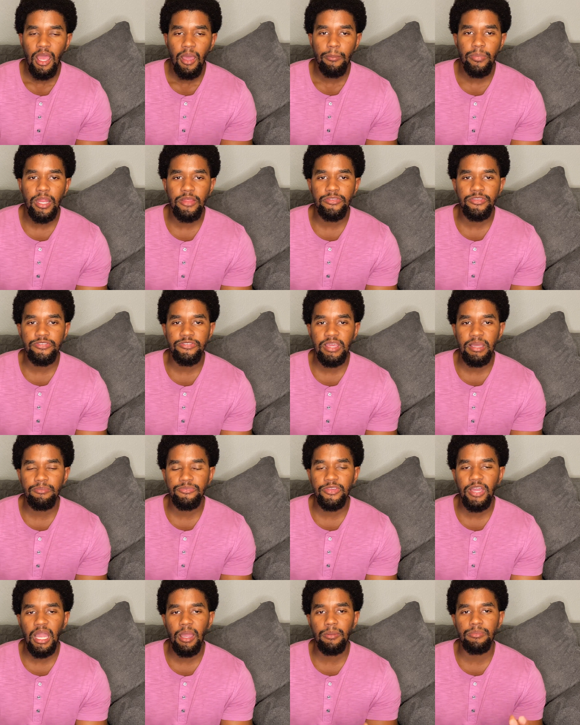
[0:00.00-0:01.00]
But at the same
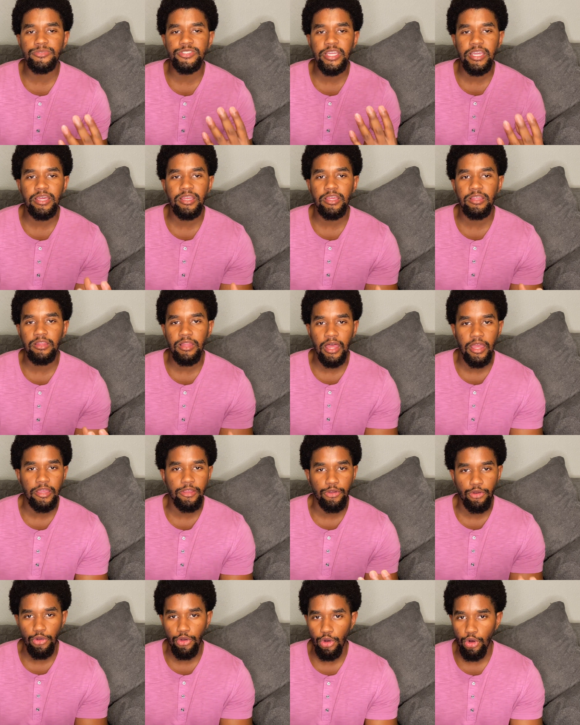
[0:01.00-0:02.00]
time, Janet, like,
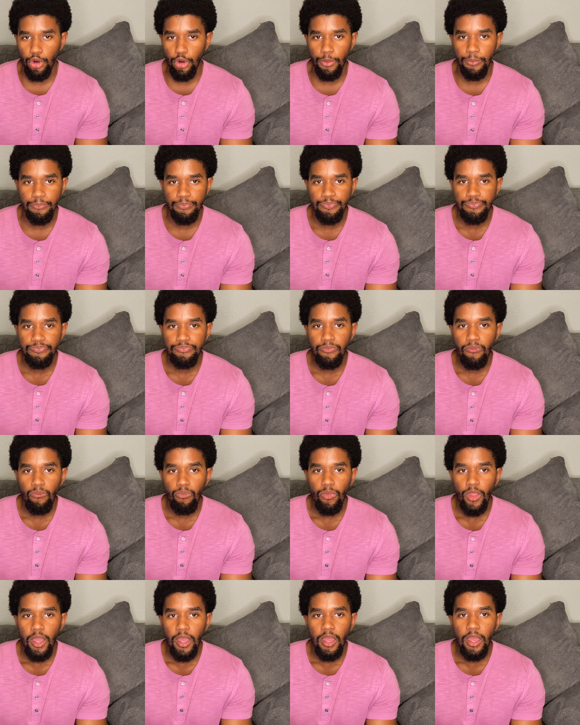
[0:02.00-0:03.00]
girl,
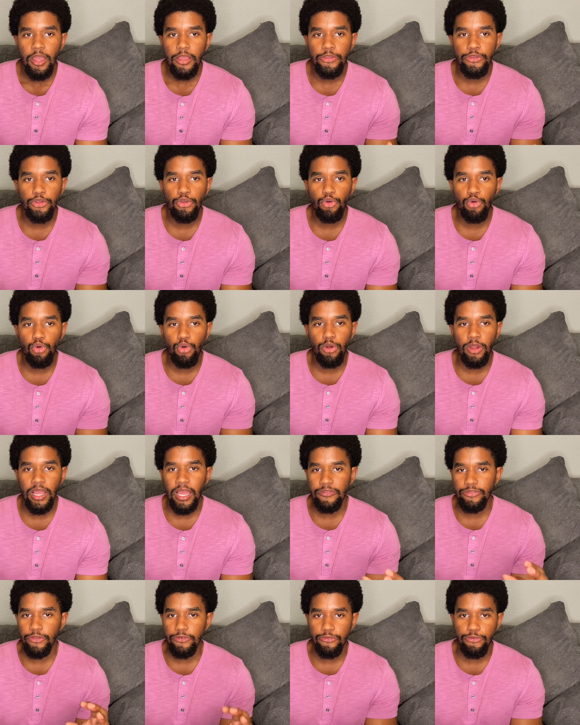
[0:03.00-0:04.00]
you were
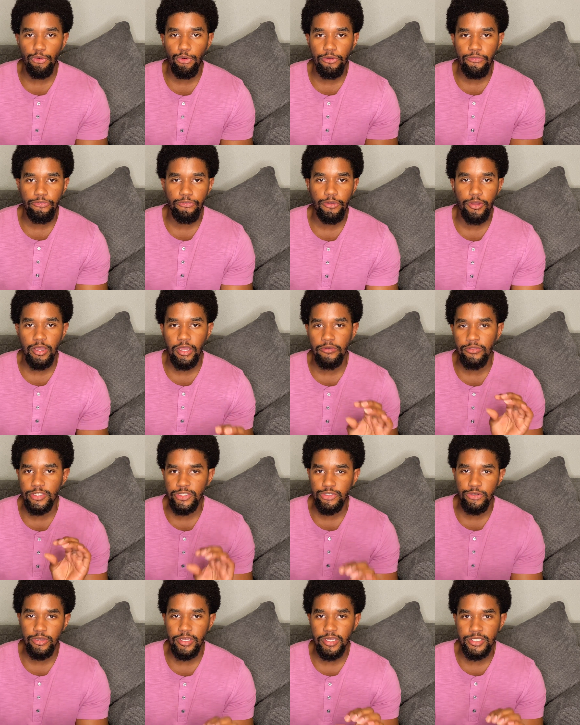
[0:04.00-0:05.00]
at the forefront of the
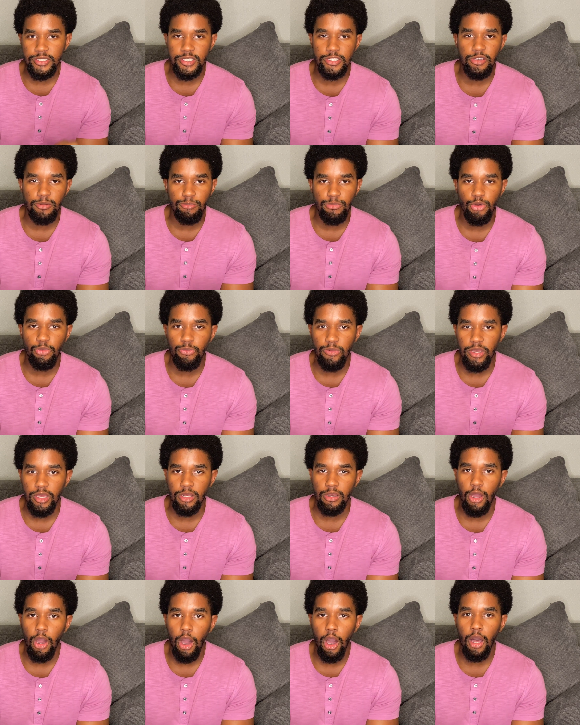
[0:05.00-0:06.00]
transgender movement
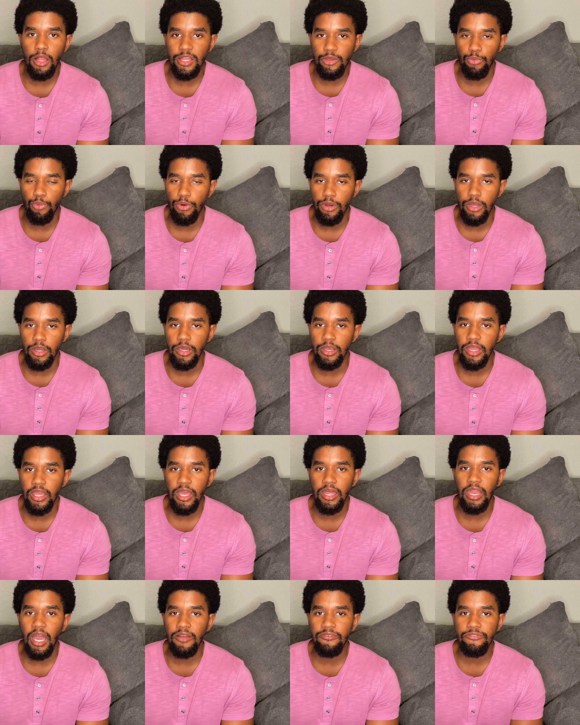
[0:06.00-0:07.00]
in Hollywood,
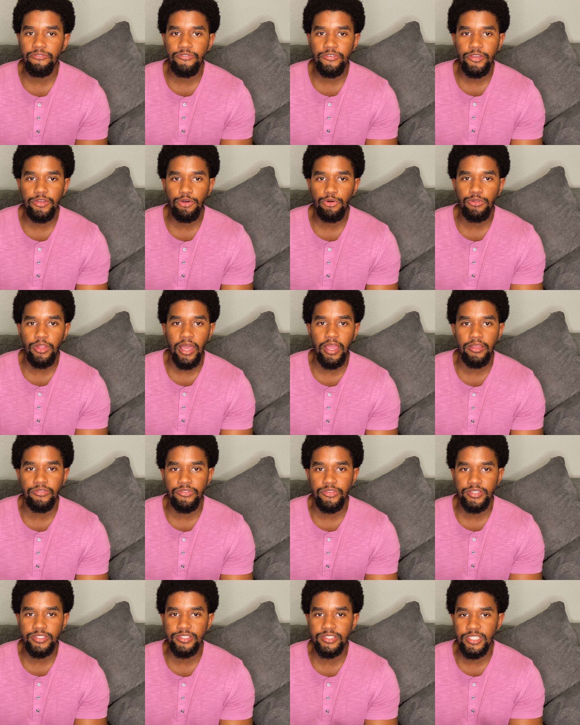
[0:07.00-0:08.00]
and I feel like
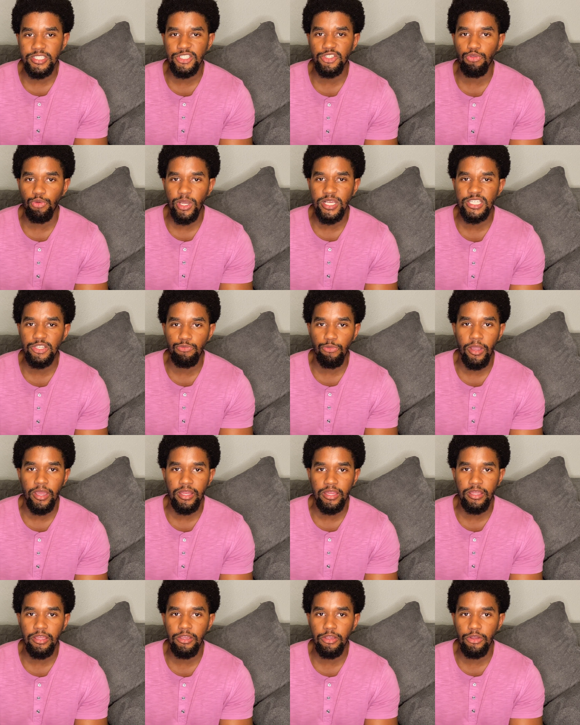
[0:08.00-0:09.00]
this situation right
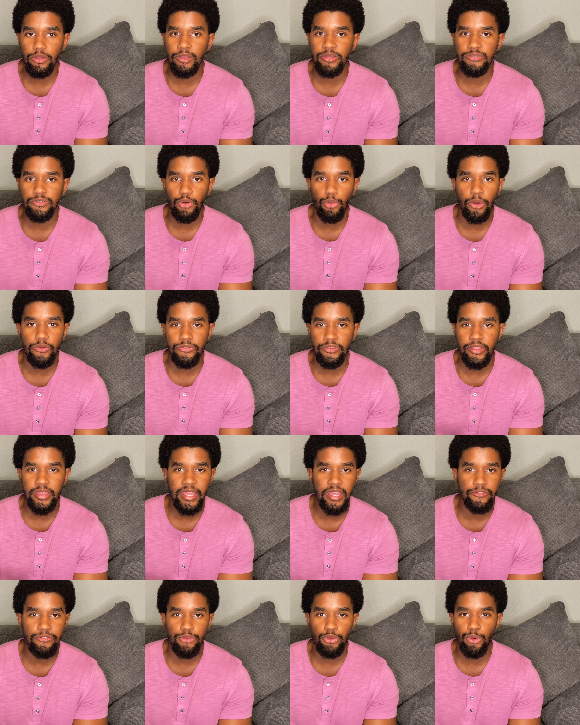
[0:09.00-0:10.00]
here is going to
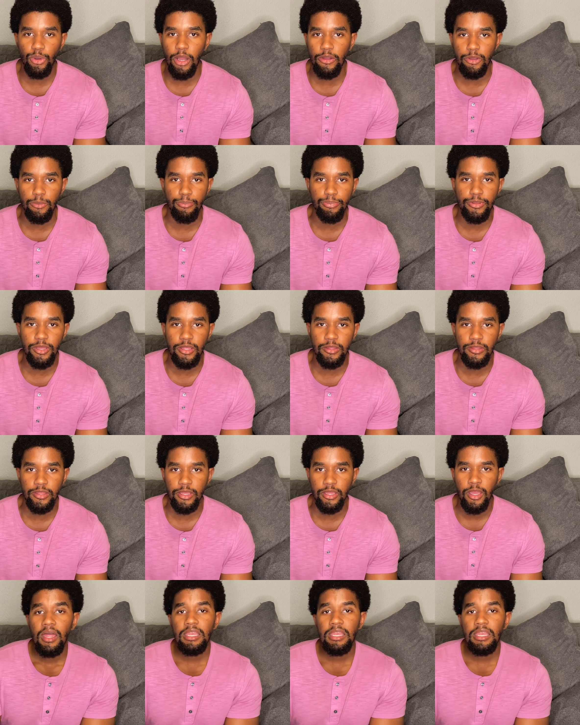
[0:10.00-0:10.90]
cancel you out completely.